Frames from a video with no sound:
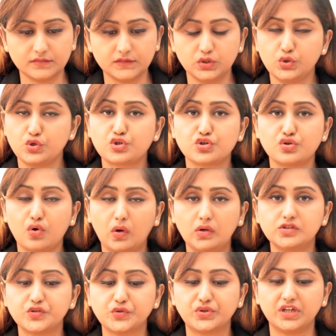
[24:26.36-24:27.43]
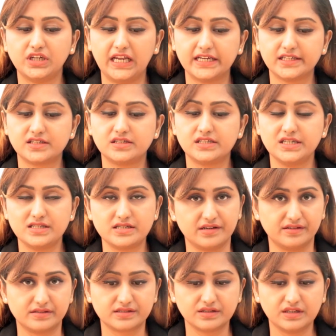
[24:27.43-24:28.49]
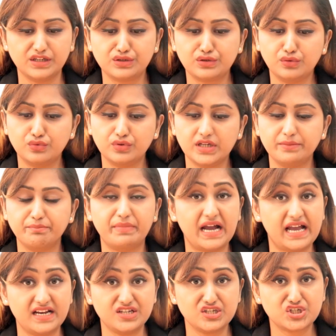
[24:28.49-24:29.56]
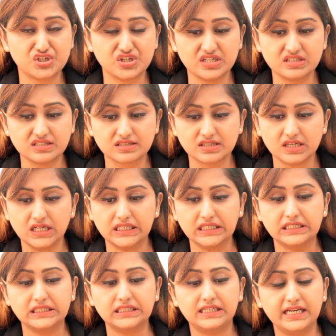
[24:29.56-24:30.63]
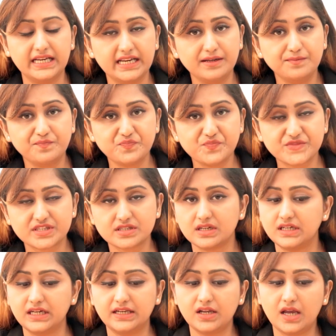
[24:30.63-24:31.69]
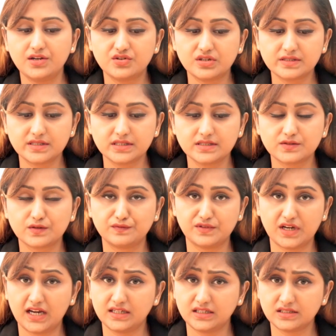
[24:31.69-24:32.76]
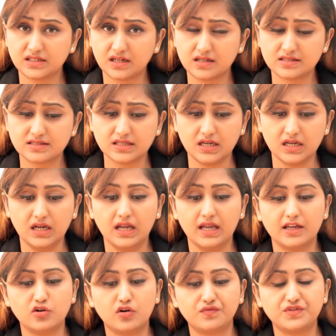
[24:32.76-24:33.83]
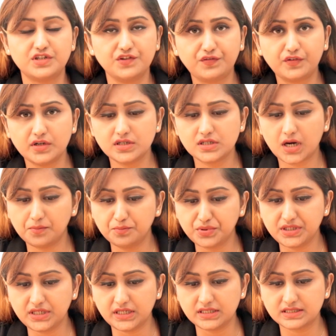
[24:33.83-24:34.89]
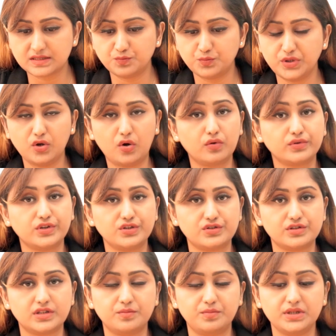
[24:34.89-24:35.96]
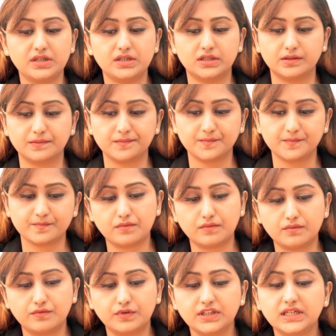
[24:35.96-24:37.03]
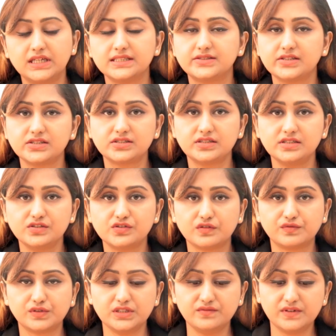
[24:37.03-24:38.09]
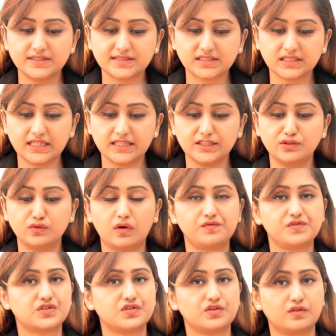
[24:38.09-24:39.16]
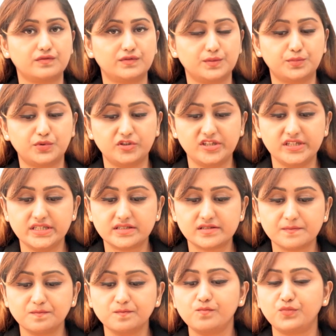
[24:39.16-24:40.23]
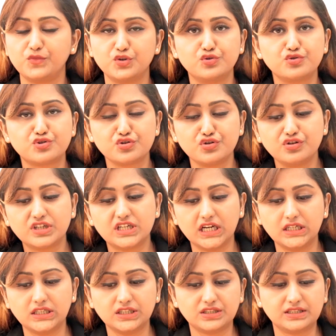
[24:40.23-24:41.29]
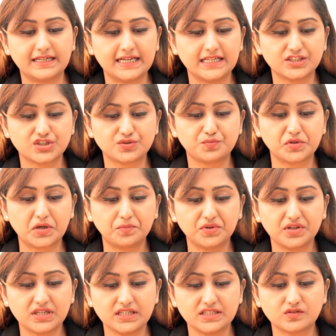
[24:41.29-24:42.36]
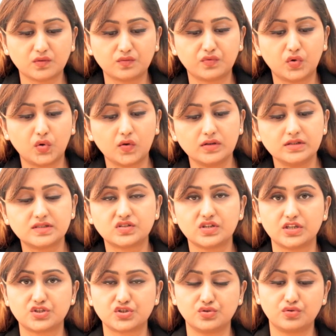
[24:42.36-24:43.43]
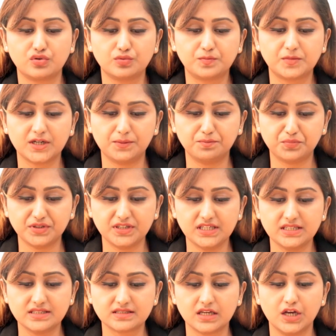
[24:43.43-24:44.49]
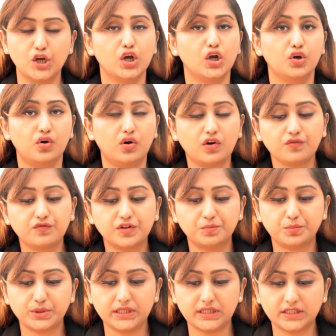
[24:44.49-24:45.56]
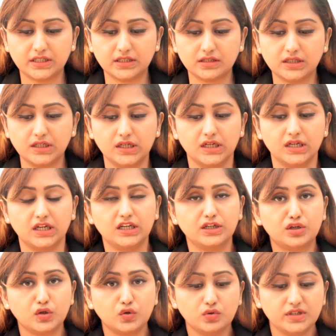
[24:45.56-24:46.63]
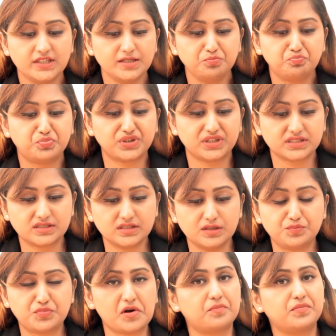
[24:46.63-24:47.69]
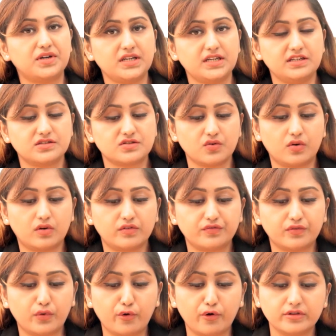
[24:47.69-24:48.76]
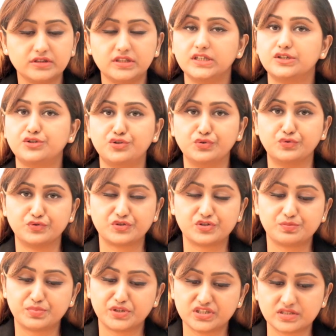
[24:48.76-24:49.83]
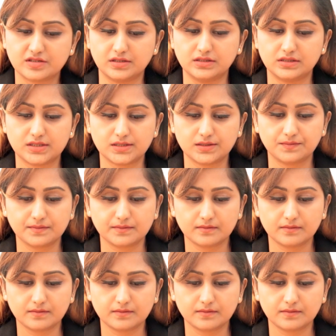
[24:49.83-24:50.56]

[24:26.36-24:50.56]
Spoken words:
You should also collect details including balance sheets, names and addresses of directors and of different companies belonging to the builder. With assistance of investigating officer of the police, you should get attached properties of all such group companies of the builder, including personal properties of all the accused persons.